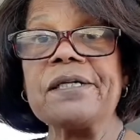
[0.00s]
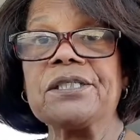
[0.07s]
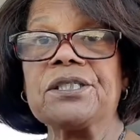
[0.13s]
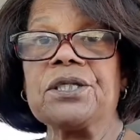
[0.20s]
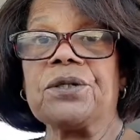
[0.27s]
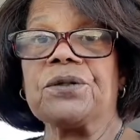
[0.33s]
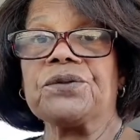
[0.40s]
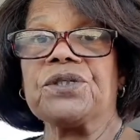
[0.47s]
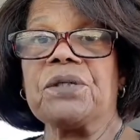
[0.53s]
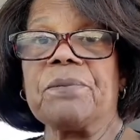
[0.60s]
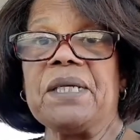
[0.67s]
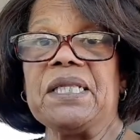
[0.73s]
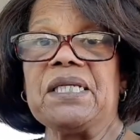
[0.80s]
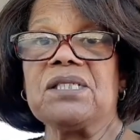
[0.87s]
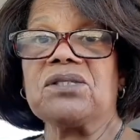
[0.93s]
So to
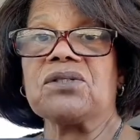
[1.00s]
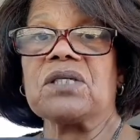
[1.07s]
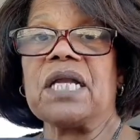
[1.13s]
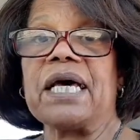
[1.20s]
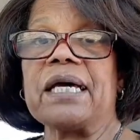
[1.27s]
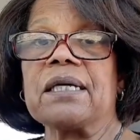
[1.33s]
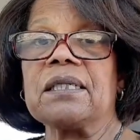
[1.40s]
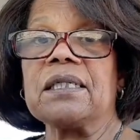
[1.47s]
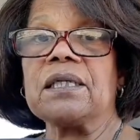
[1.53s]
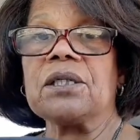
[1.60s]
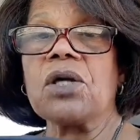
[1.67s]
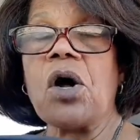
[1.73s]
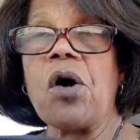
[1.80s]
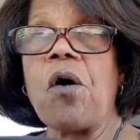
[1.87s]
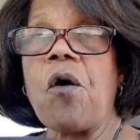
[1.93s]
me, these are like
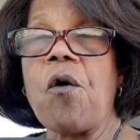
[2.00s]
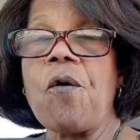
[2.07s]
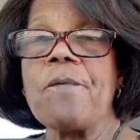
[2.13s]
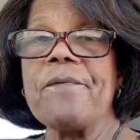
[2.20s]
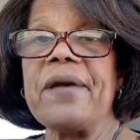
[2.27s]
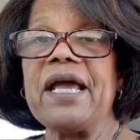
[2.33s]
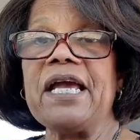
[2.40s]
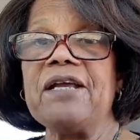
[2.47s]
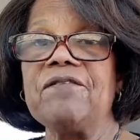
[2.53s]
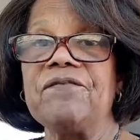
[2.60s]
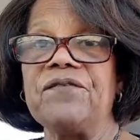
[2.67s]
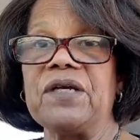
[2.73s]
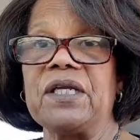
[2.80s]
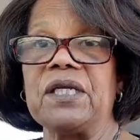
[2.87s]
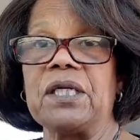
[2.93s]
little
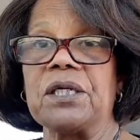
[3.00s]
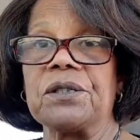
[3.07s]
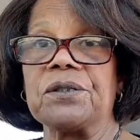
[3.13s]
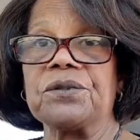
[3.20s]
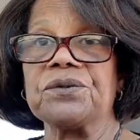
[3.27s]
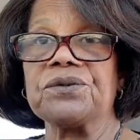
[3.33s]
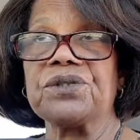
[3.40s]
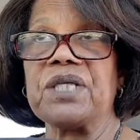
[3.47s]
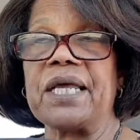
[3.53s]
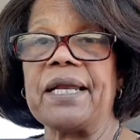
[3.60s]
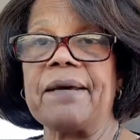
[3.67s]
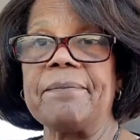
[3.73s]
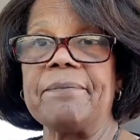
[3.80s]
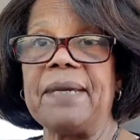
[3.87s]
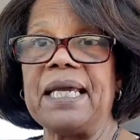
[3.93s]
homemade videos that
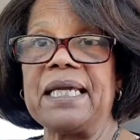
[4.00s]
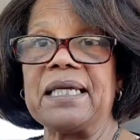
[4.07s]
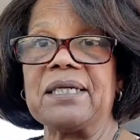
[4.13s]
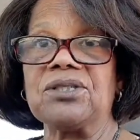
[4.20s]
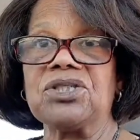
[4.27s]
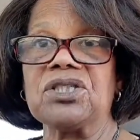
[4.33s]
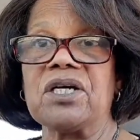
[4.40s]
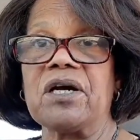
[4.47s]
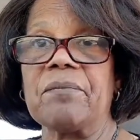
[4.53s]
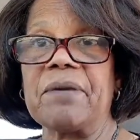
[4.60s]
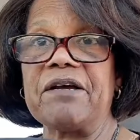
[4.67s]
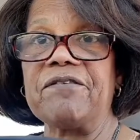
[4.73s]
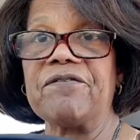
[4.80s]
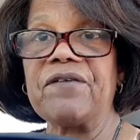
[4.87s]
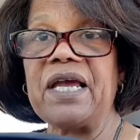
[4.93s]
I'm making, sharing
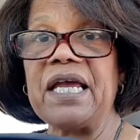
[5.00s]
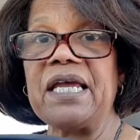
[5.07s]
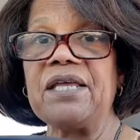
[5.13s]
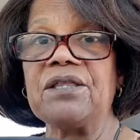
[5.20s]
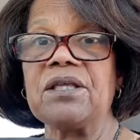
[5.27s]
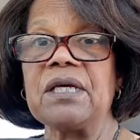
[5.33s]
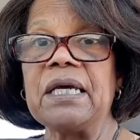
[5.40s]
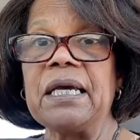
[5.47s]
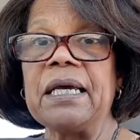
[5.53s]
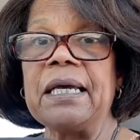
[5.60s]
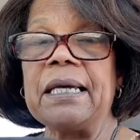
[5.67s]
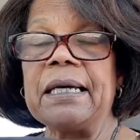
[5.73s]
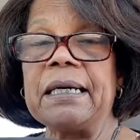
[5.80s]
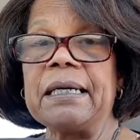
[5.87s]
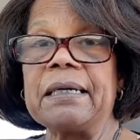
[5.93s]
my faith,
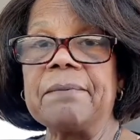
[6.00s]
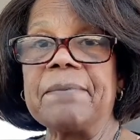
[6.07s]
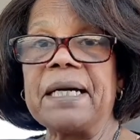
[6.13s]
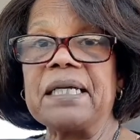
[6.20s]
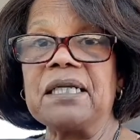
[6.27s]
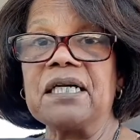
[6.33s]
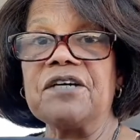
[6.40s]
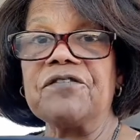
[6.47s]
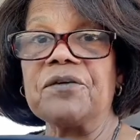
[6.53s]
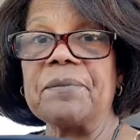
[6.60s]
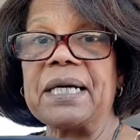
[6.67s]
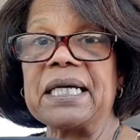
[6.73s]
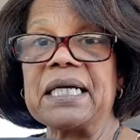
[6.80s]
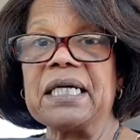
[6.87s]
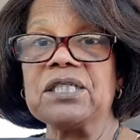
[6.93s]
my love for
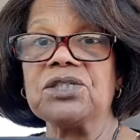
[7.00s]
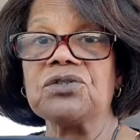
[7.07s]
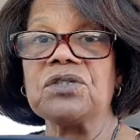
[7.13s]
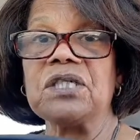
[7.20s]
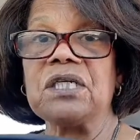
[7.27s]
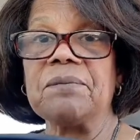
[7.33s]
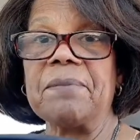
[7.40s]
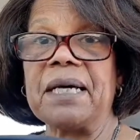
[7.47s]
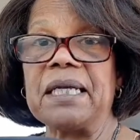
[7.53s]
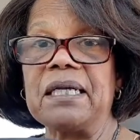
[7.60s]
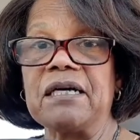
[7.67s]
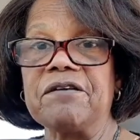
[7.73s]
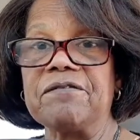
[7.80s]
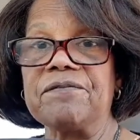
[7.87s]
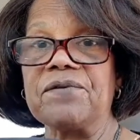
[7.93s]
my country, my
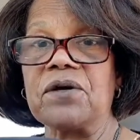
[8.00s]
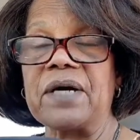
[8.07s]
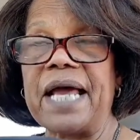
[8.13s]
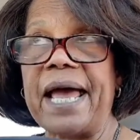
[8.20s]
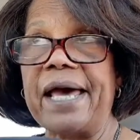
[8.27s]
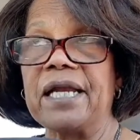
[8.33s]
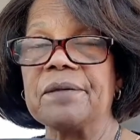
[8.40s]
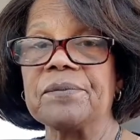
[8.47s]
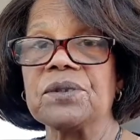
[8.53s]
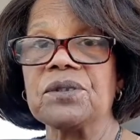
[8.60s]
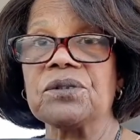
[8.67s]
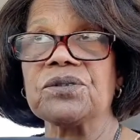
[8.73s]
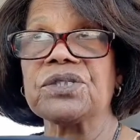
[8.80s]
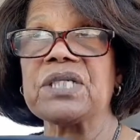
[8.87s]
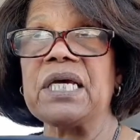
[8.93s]
love for
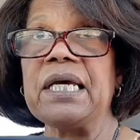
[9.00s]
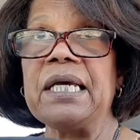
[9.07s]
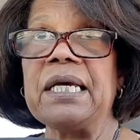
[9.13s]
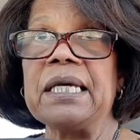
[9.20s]
animals,